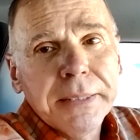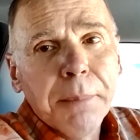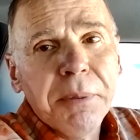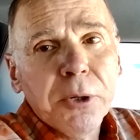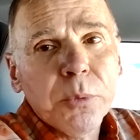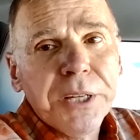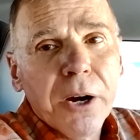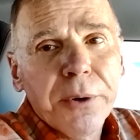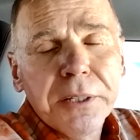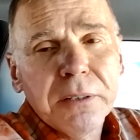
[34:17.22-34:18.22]
Yep, here we
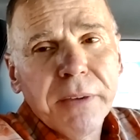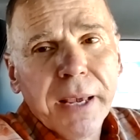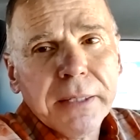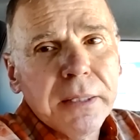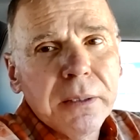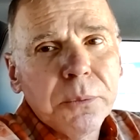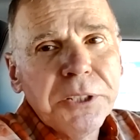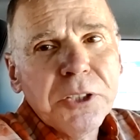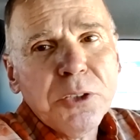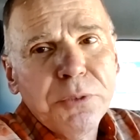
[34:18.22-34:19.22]
are in Nevada.
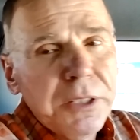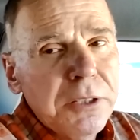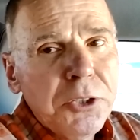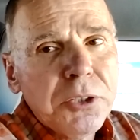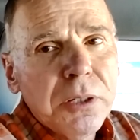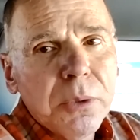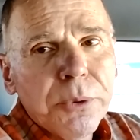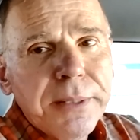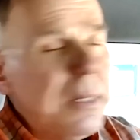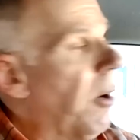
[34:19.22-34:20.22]
We just finished.
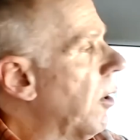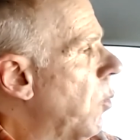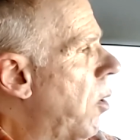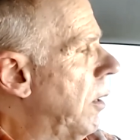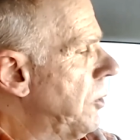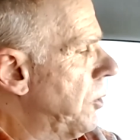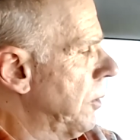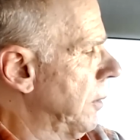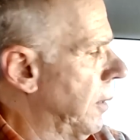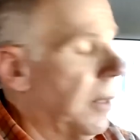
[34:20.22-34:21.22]
We're at the car
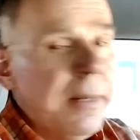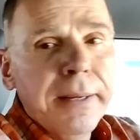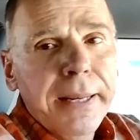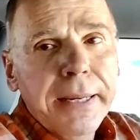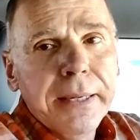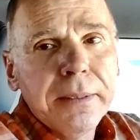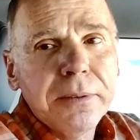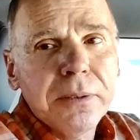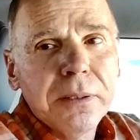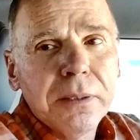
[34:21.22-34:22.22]
wash.
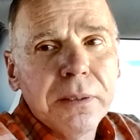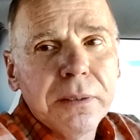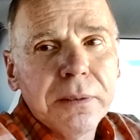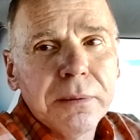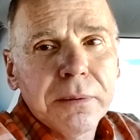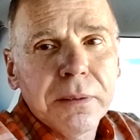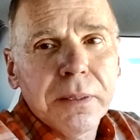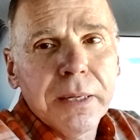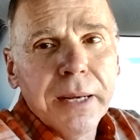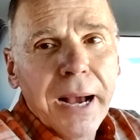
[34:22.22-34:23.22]
And
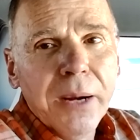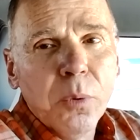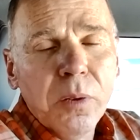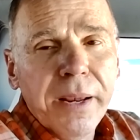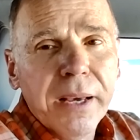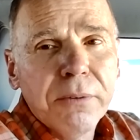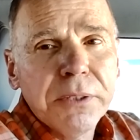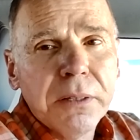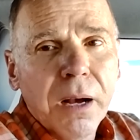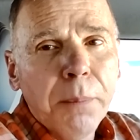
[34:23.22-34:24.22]
I will have
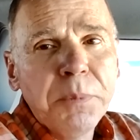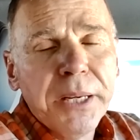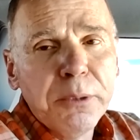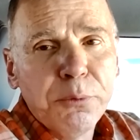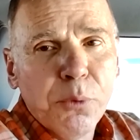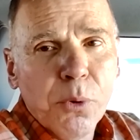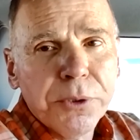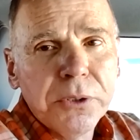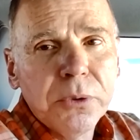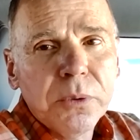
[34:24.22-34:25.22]
an update
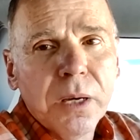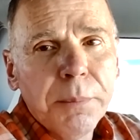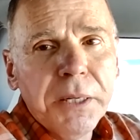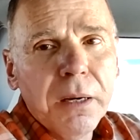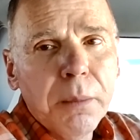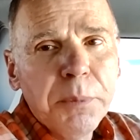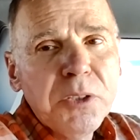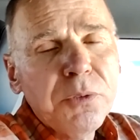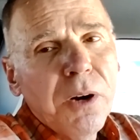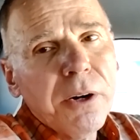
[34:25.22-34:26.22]
for you coming up
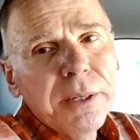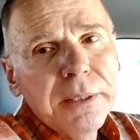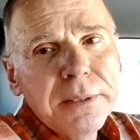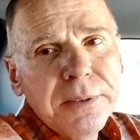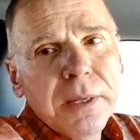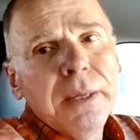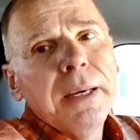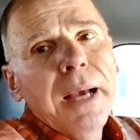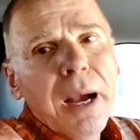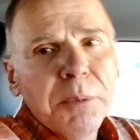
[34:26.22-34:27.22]
as far as
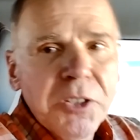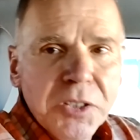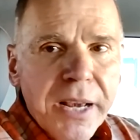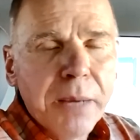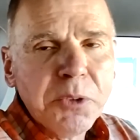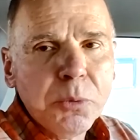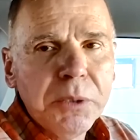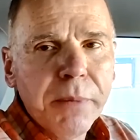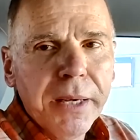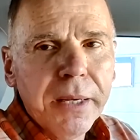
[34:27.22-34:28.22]
how many stops
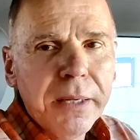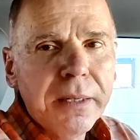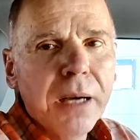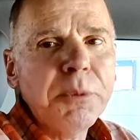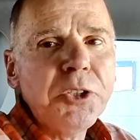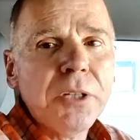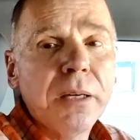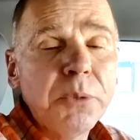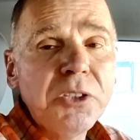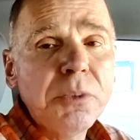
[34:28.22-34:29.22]
we made, how much
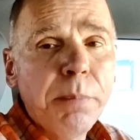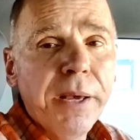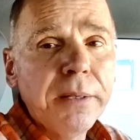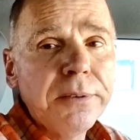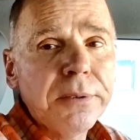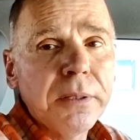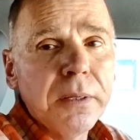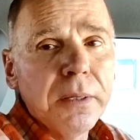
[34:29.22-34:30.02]
time we spent